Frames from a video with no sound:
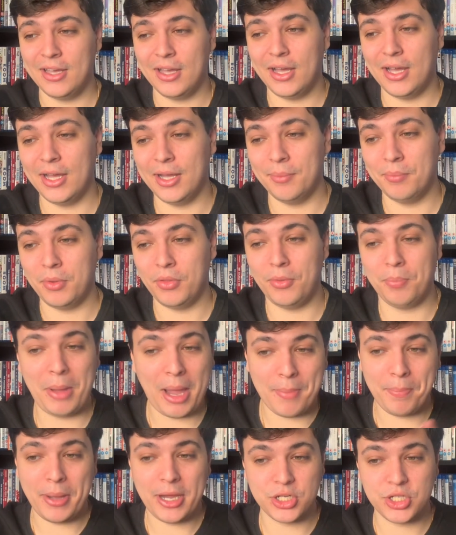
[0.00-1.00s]
The
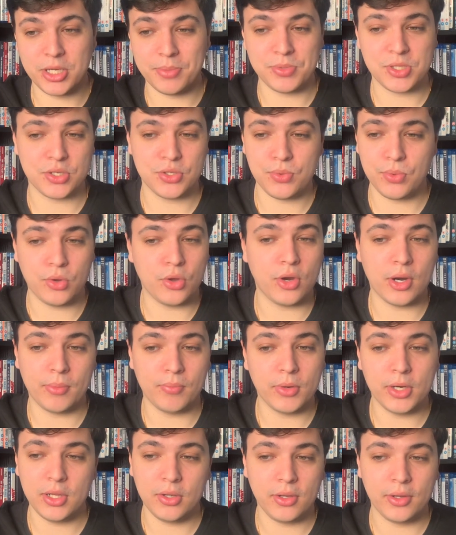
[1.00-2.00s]
Bad Batch episodes were good. I'm
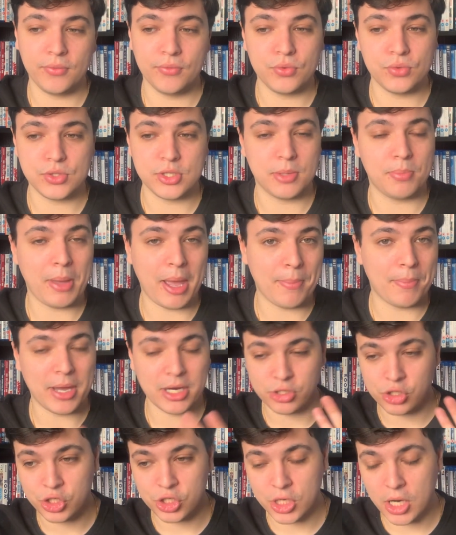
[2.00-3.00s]
really looking forward to the Bad
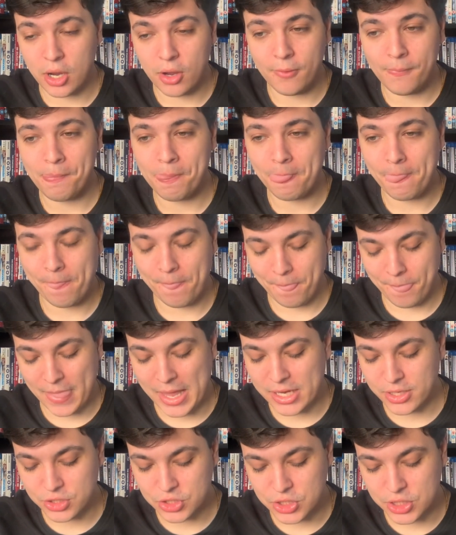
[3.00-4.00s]
Batch show
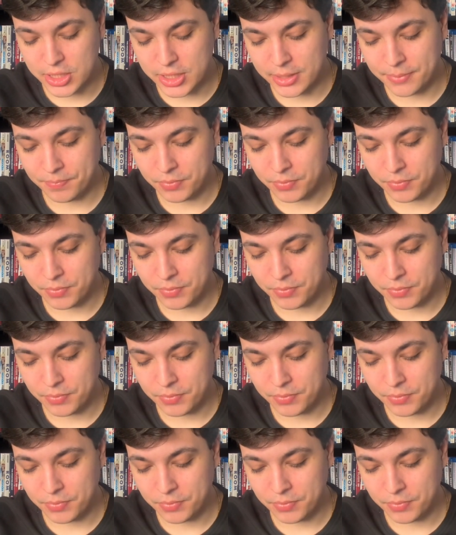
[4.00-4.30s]
next year.